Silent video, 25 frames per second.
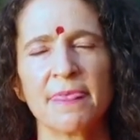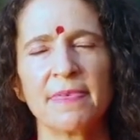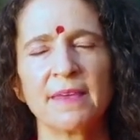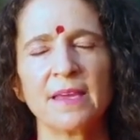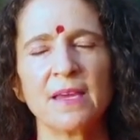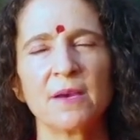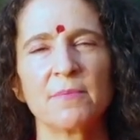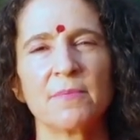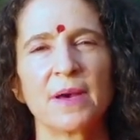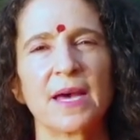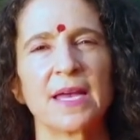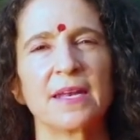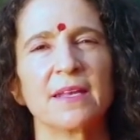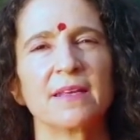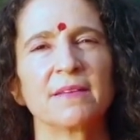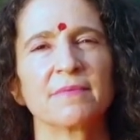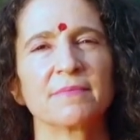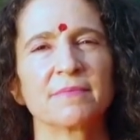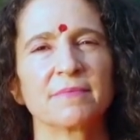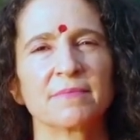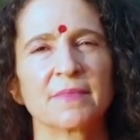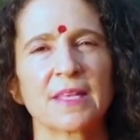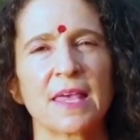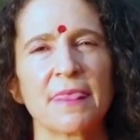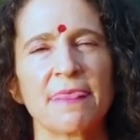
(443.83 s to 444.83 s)
Think about it.
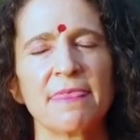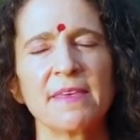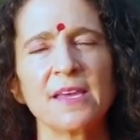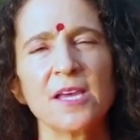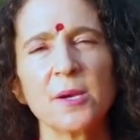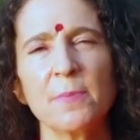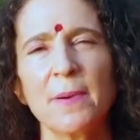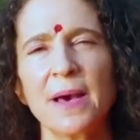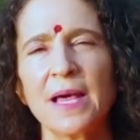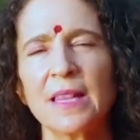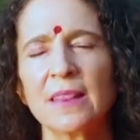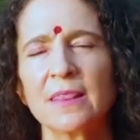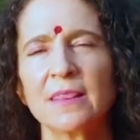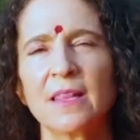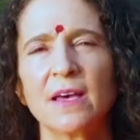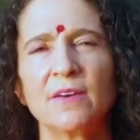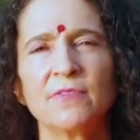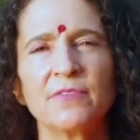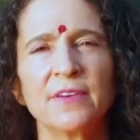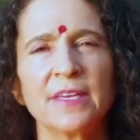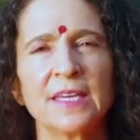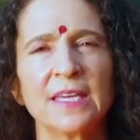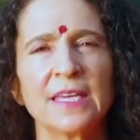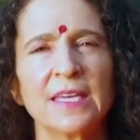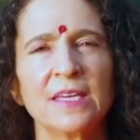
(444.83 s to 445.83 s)
Think about
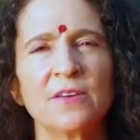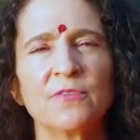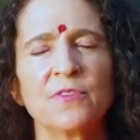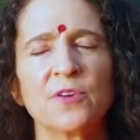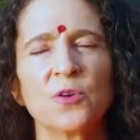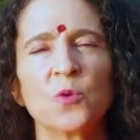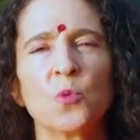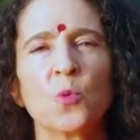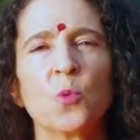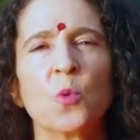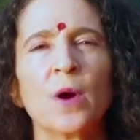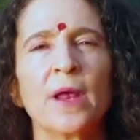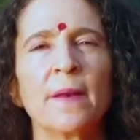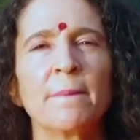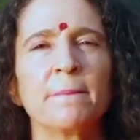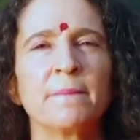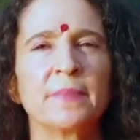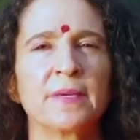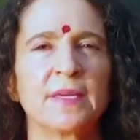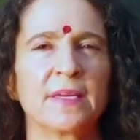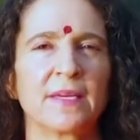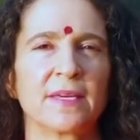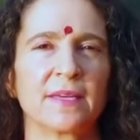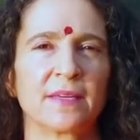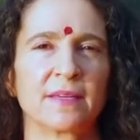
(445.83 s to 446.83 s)
loving even
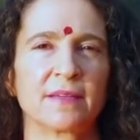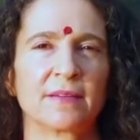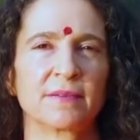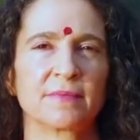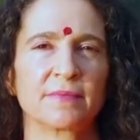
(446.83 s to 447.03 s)
one being,